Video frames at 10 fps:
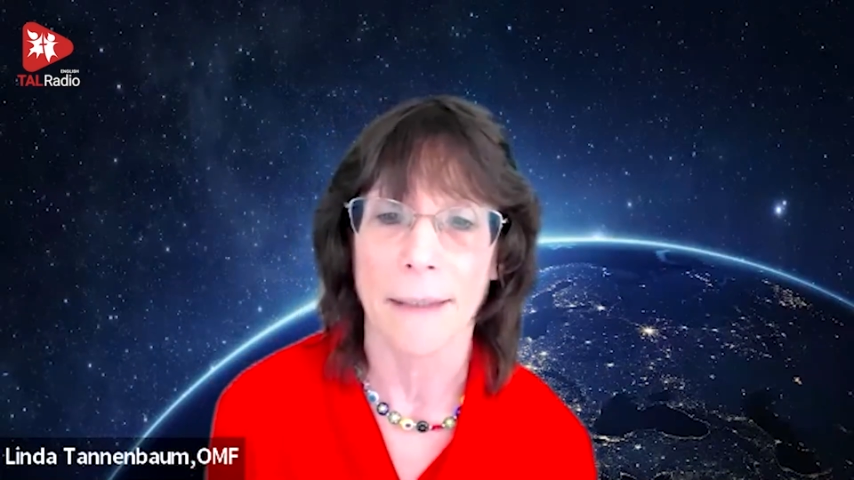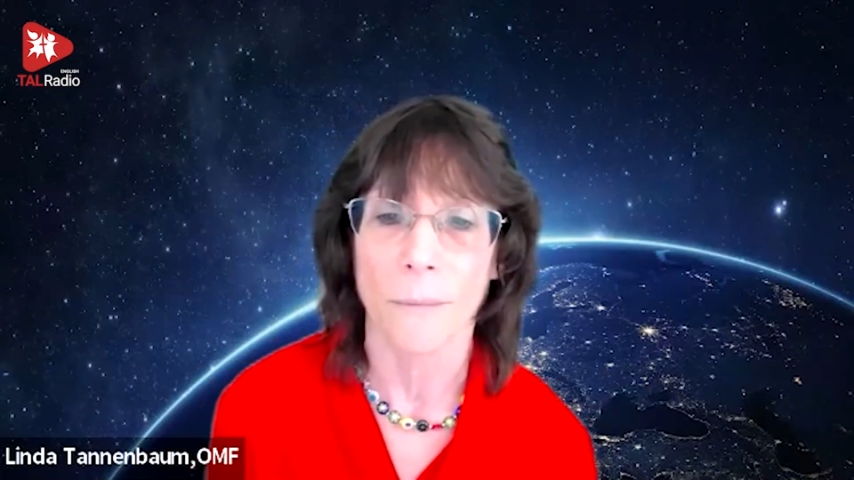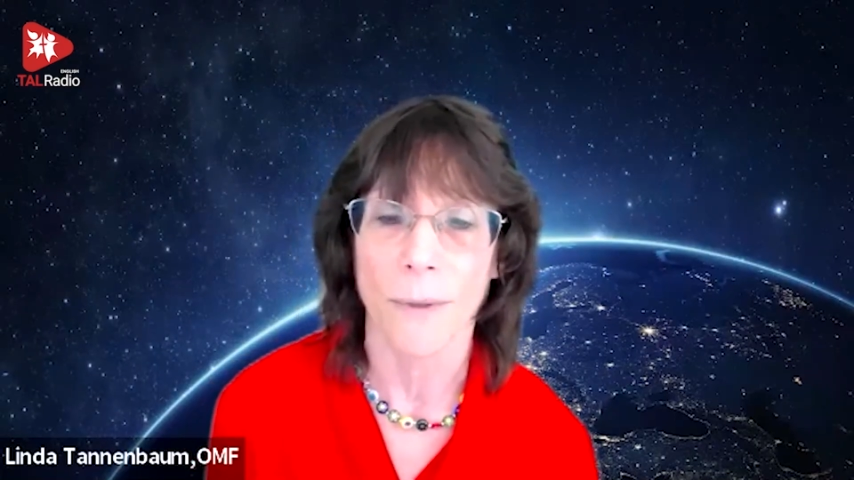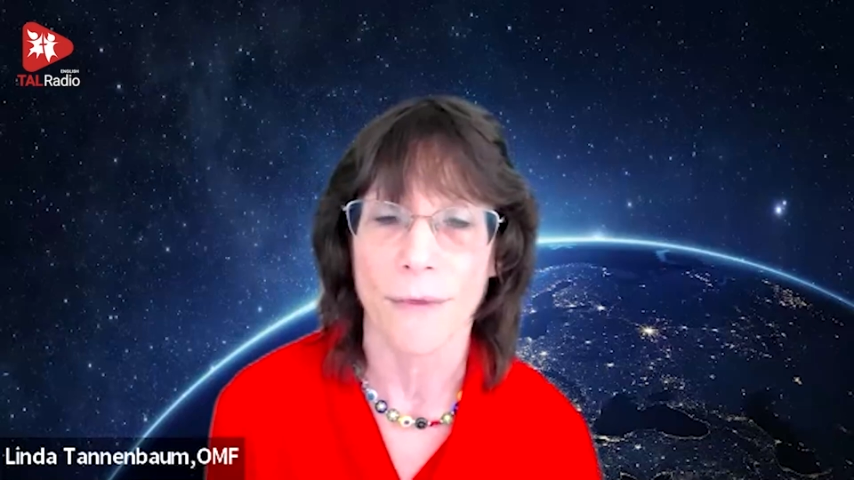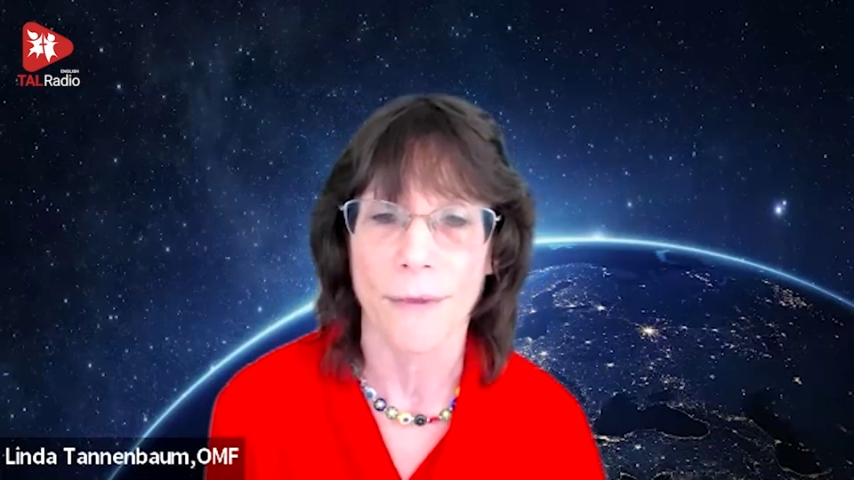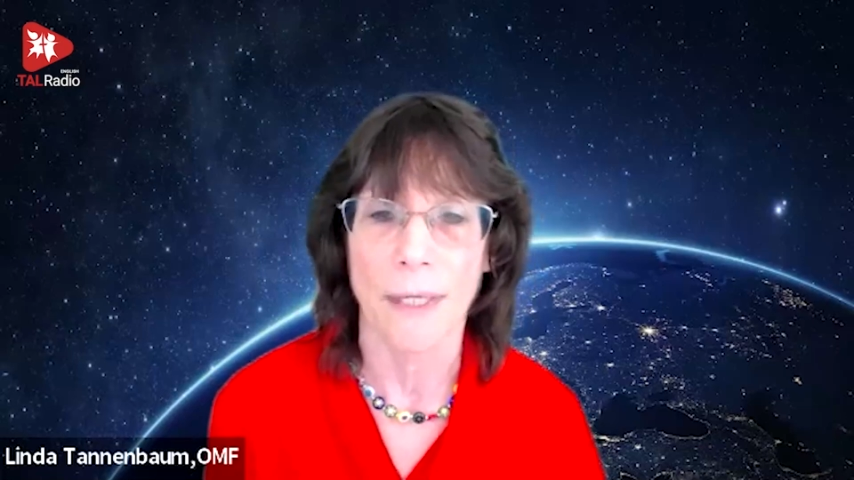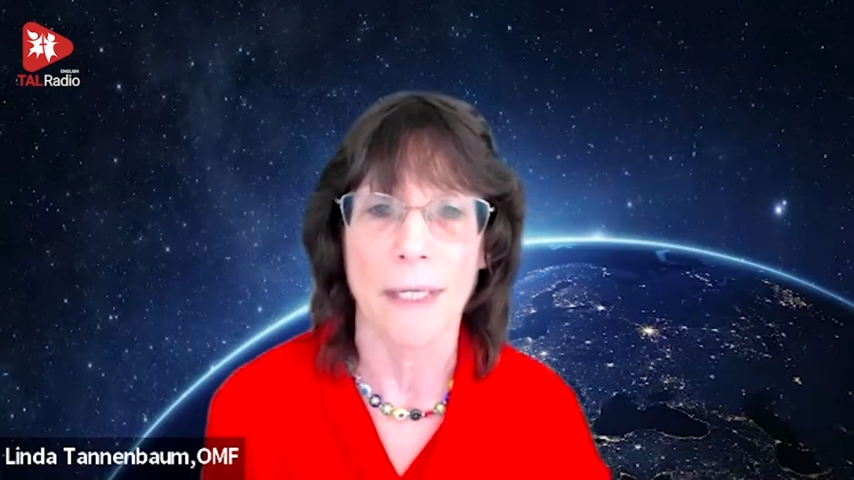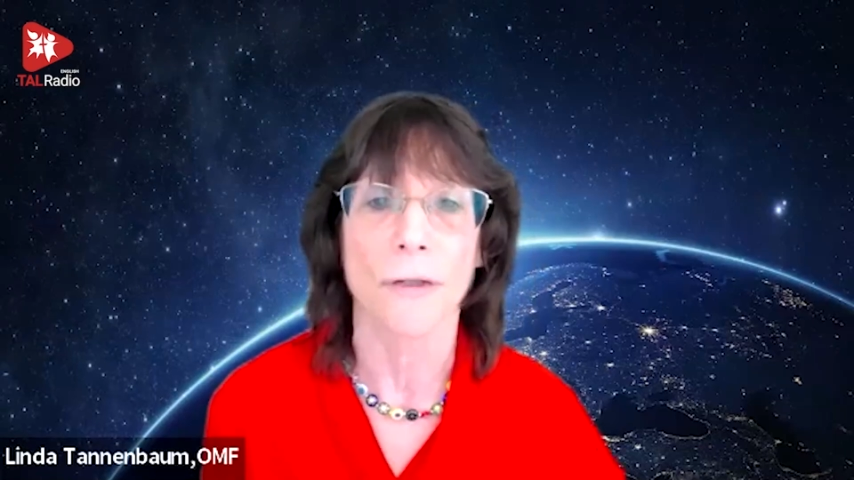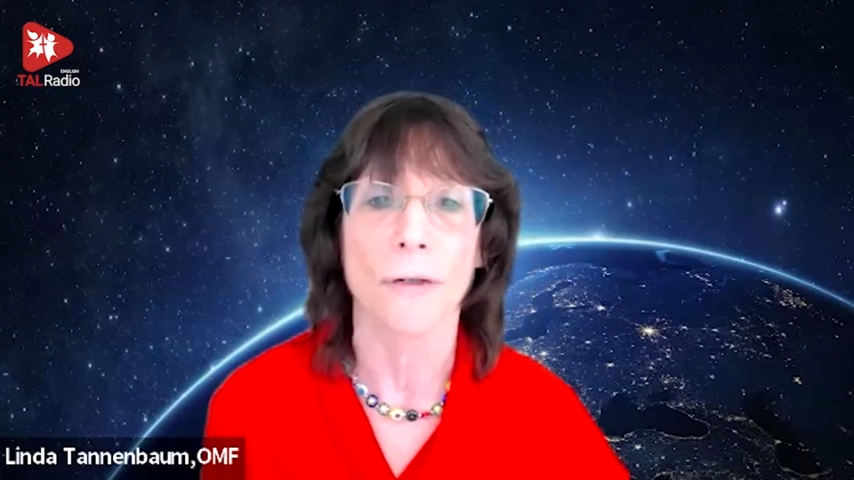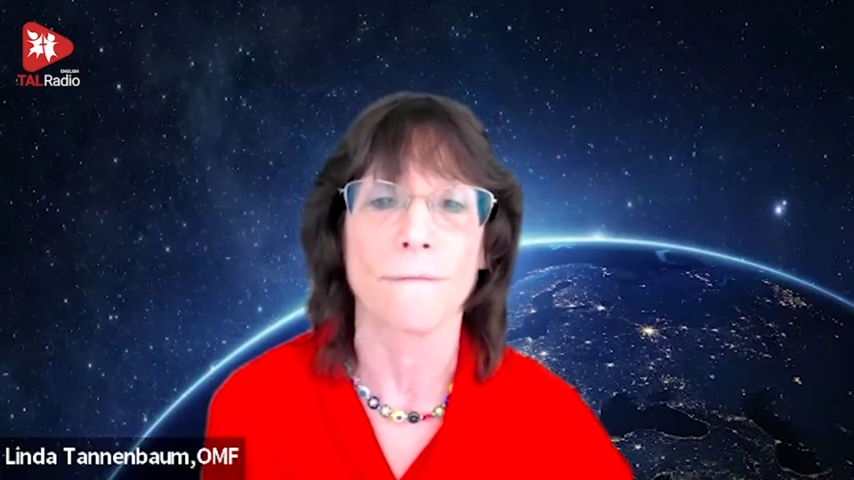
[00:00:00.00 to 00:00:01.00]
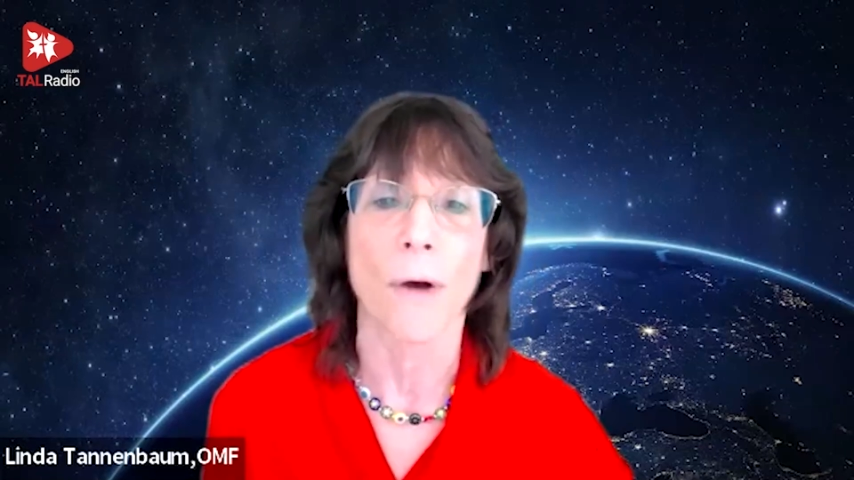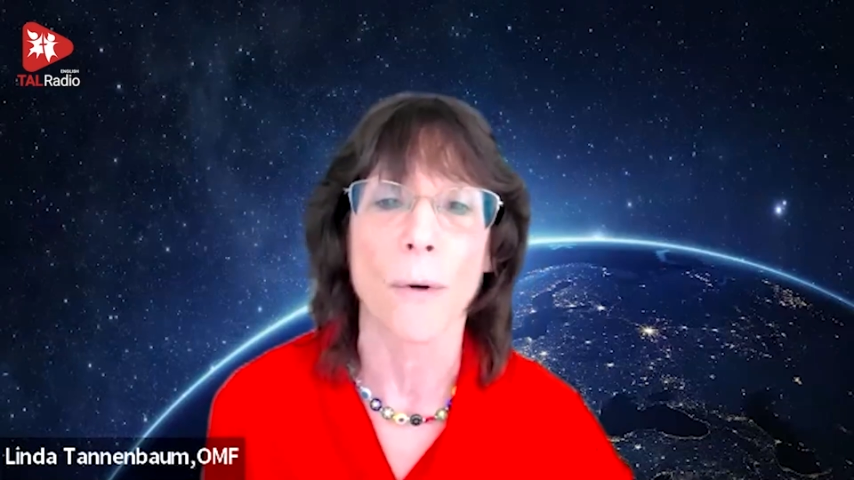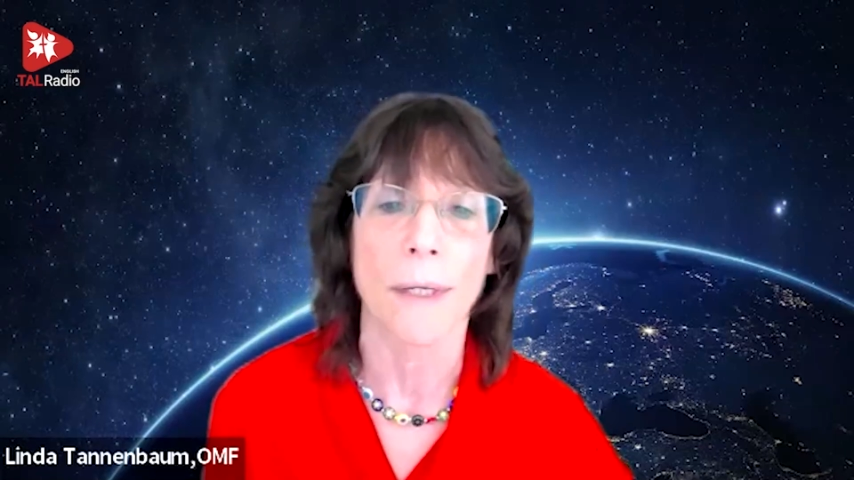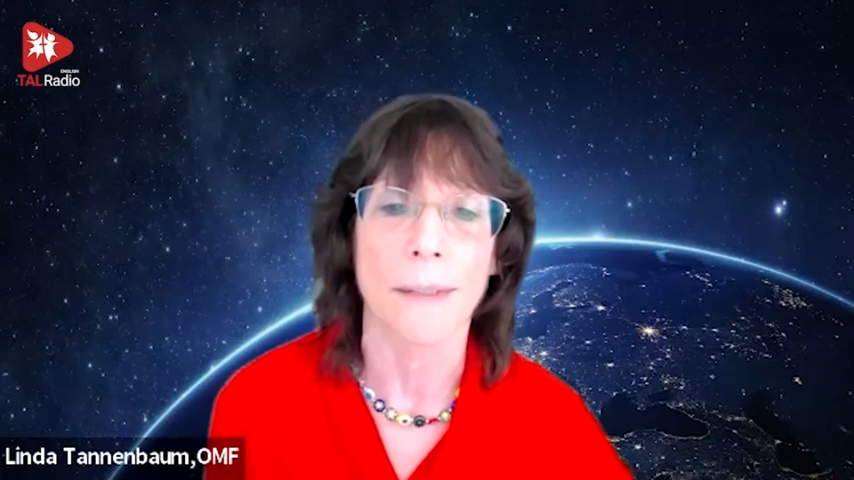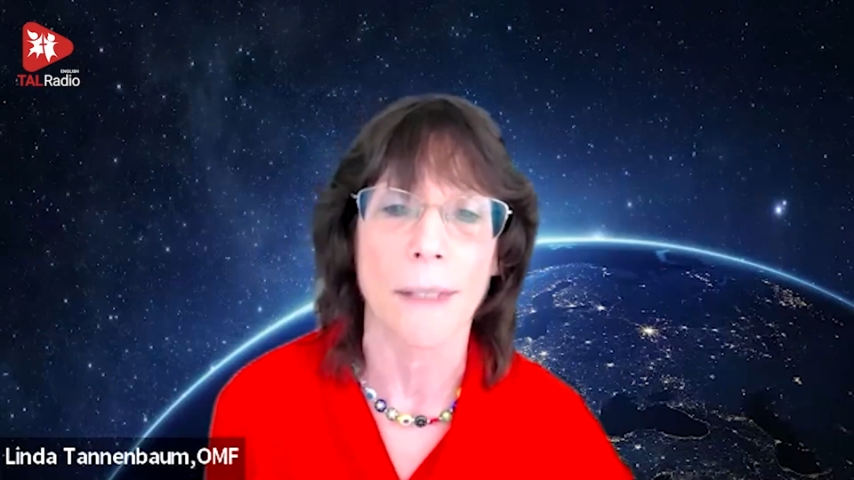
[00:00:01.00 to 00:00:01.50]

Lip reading: with initial focus